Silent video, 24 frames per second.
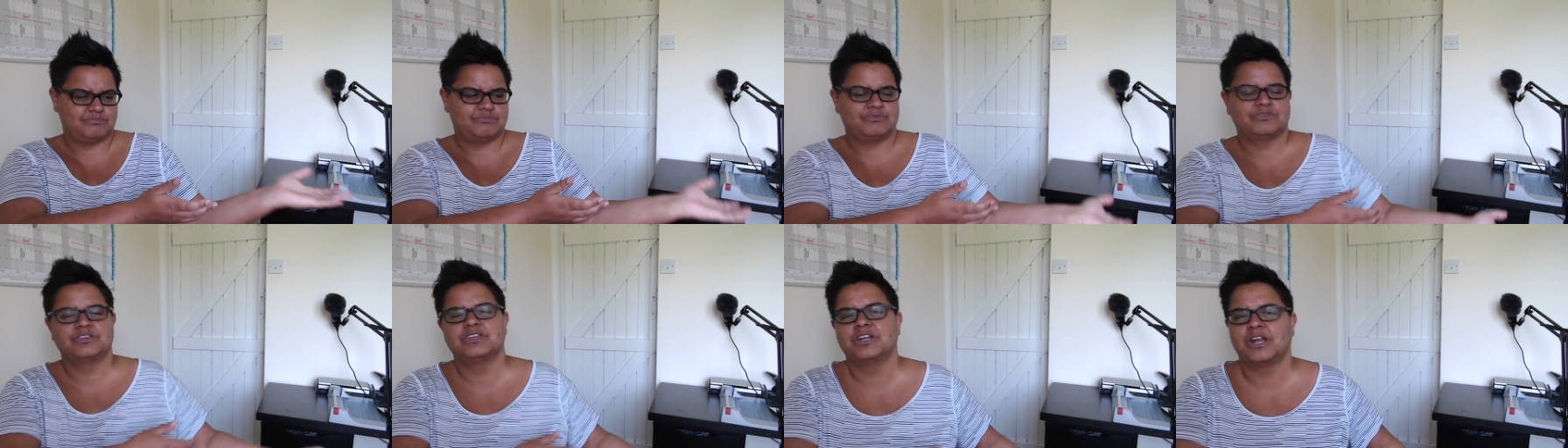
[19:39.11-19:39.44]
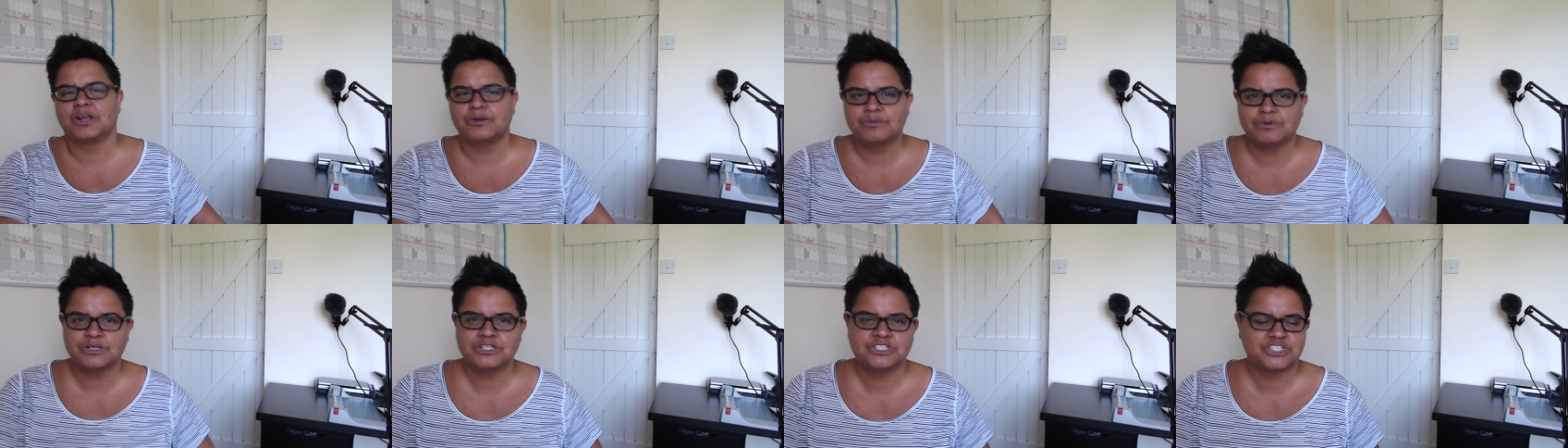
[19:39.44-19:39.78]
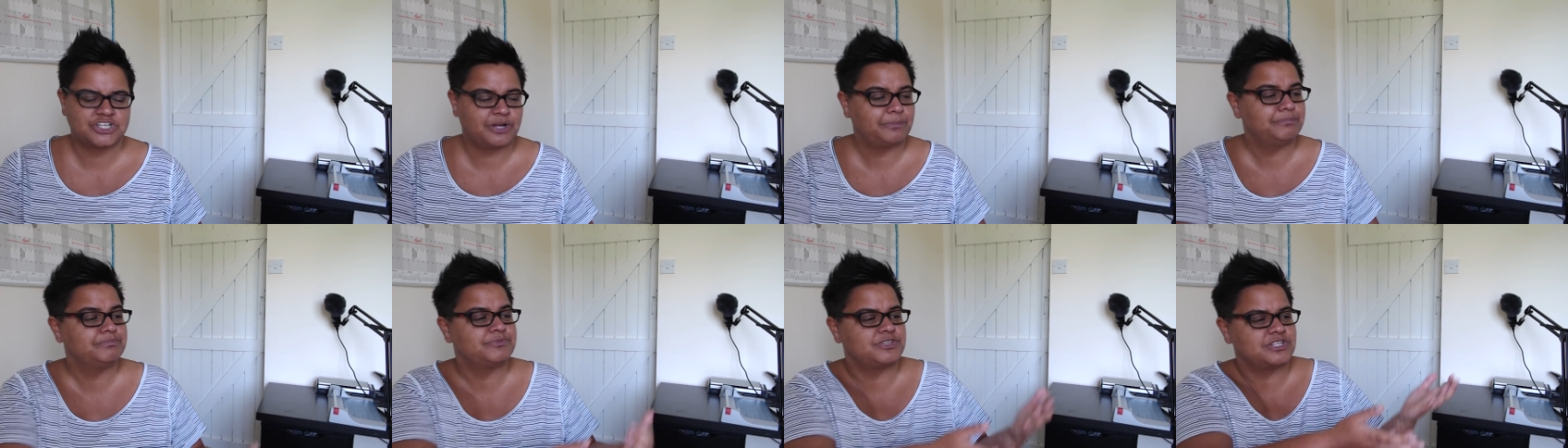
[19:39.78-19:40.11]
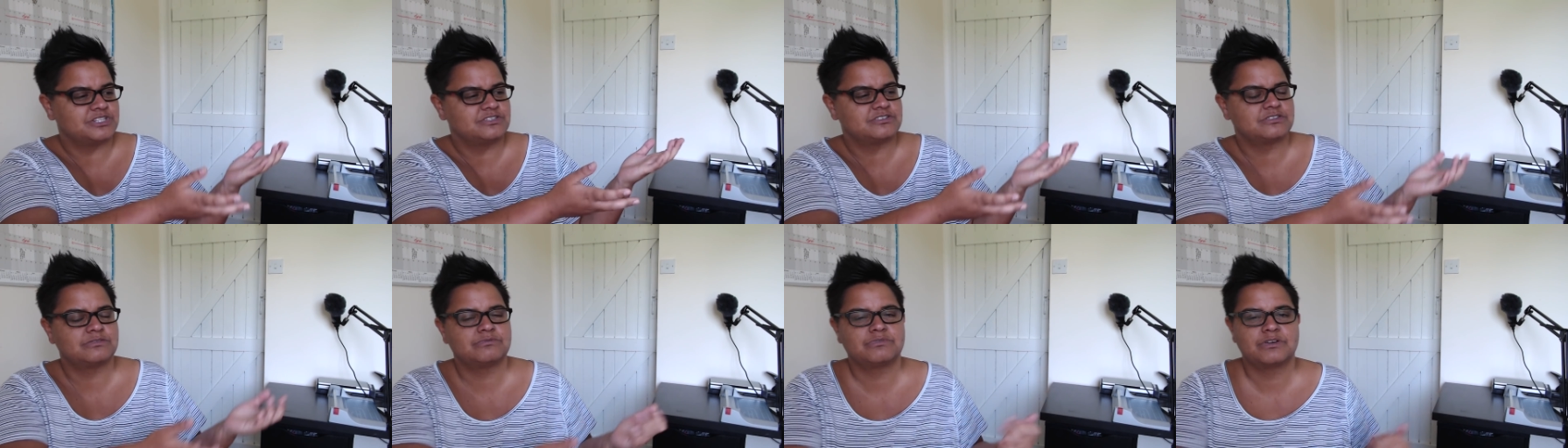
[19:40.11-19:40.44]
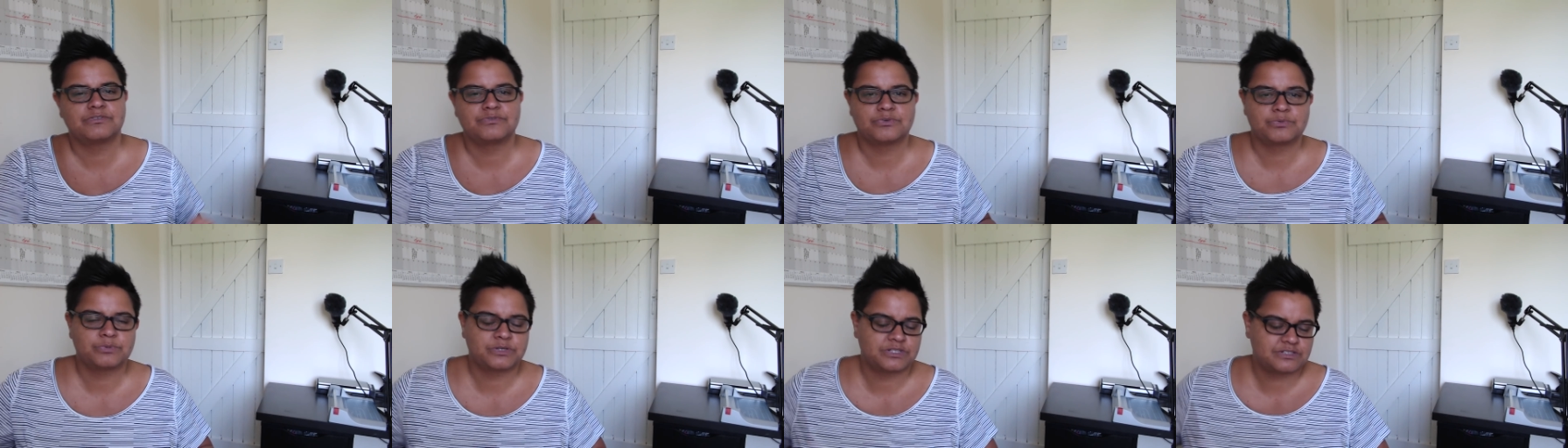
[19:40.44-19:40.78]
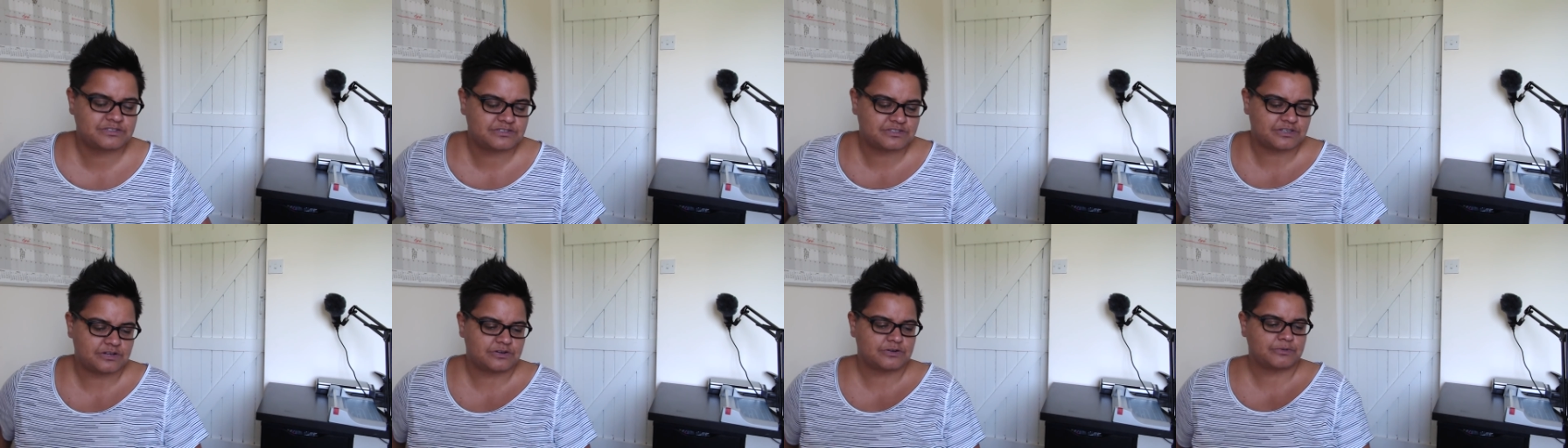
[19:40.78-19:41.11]
you know, he jumped into the river with his
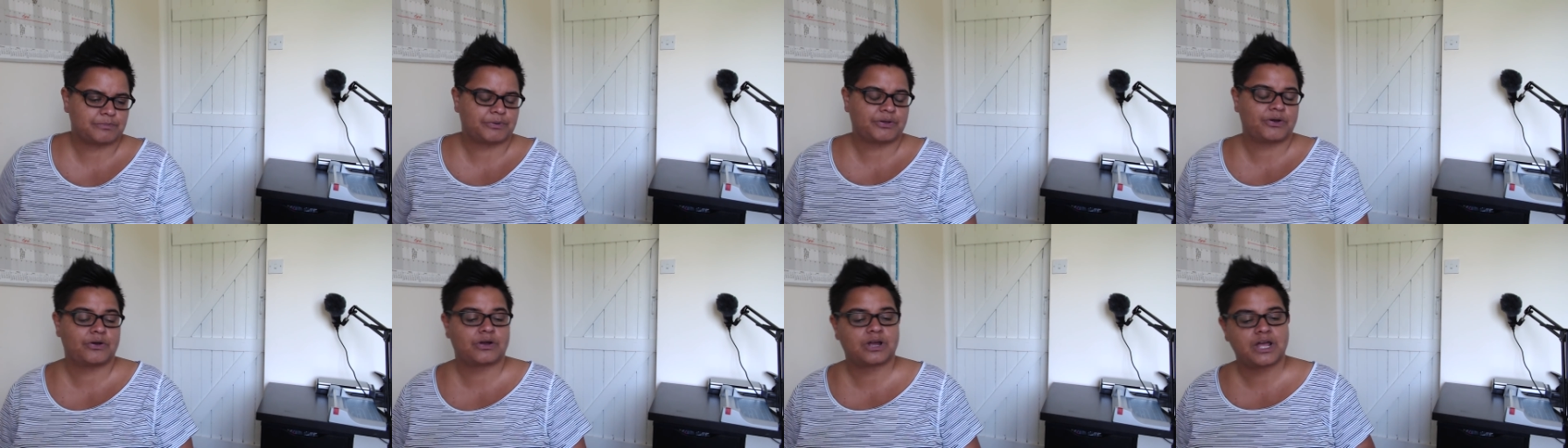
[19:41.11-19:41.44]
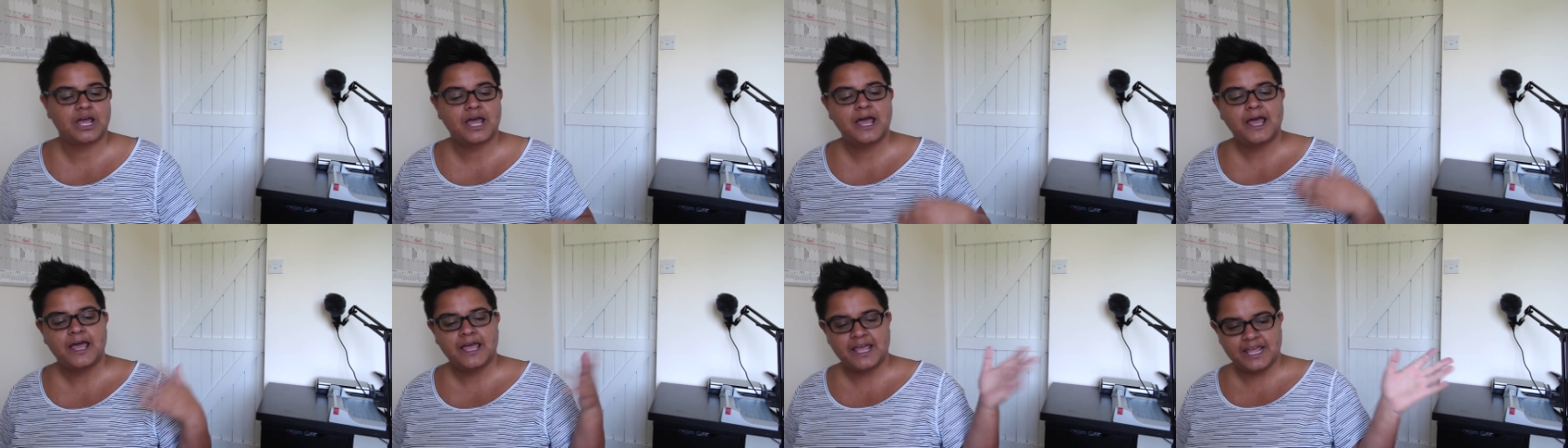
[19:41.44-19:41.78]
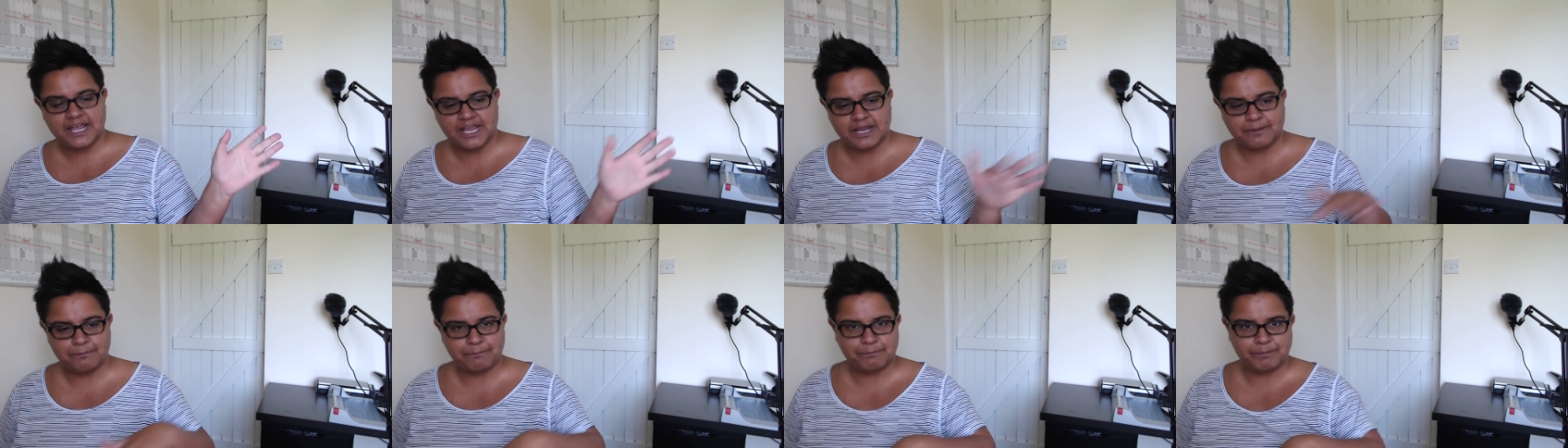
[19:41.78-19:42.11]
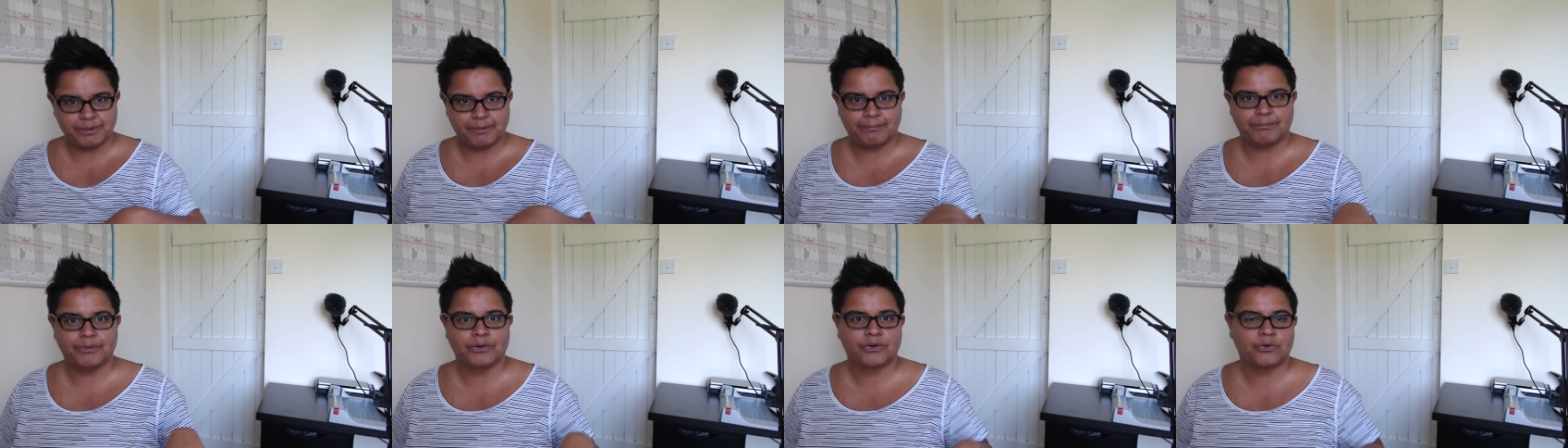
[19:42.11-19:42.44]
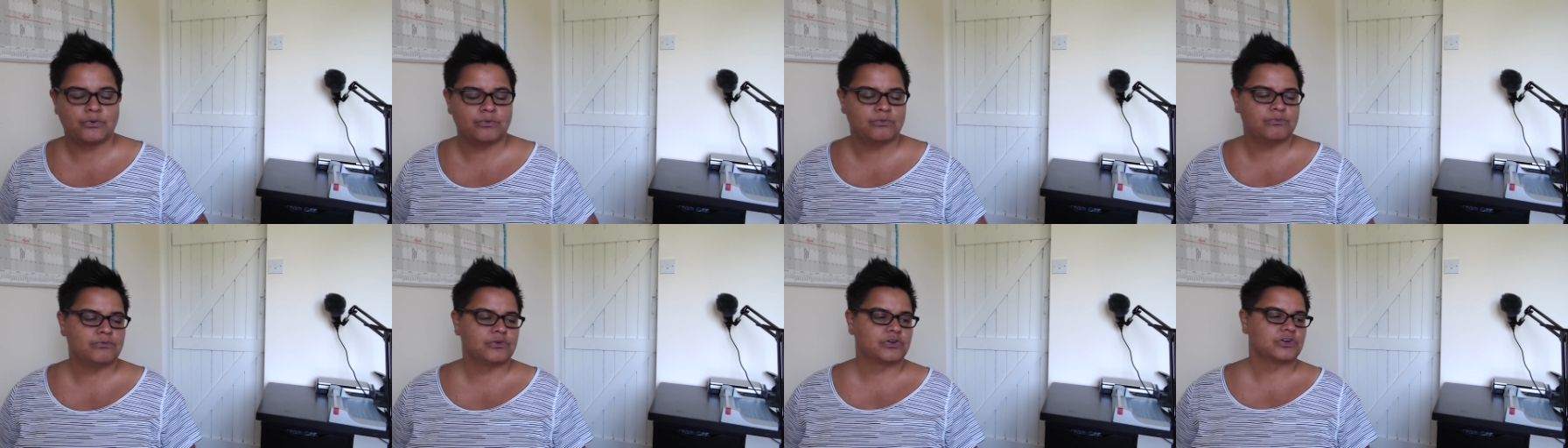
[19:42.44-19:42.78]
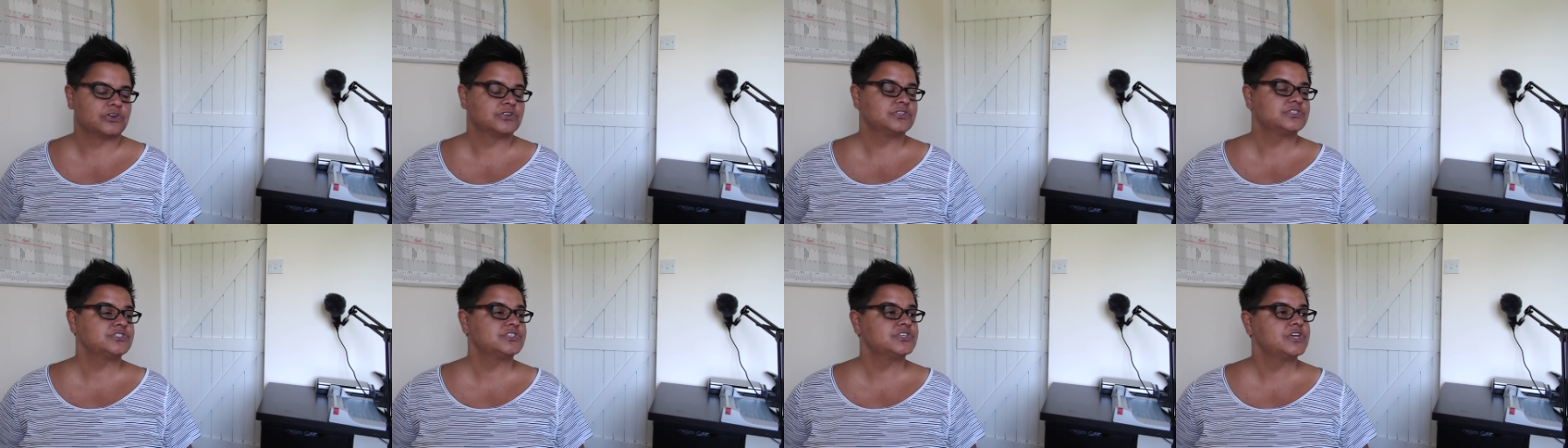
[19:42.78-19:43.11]
cinder block in biblical
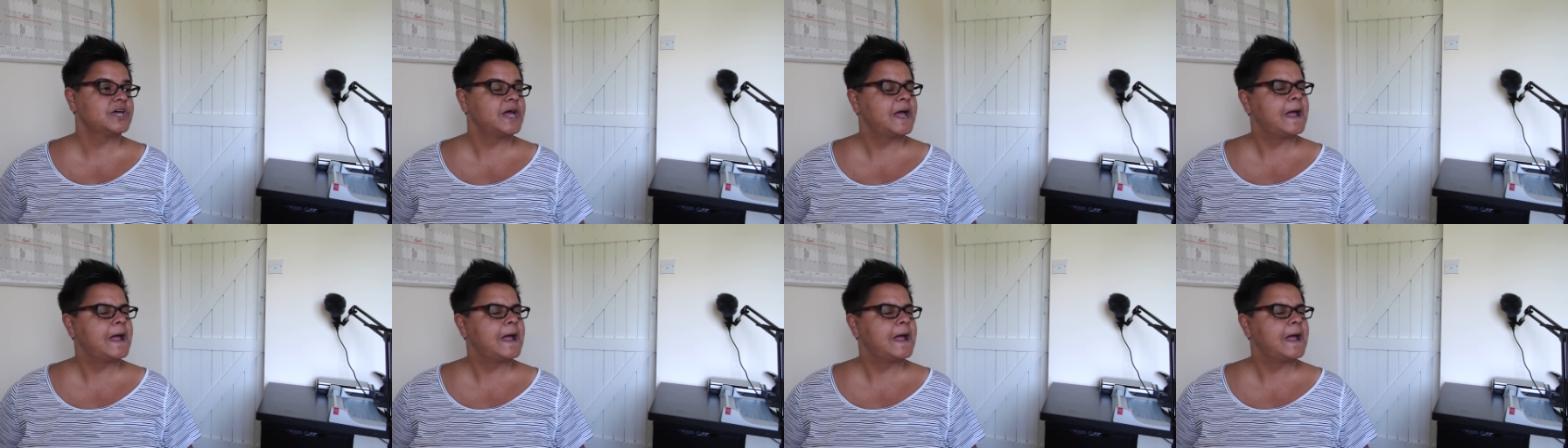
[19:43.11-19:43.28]
verse.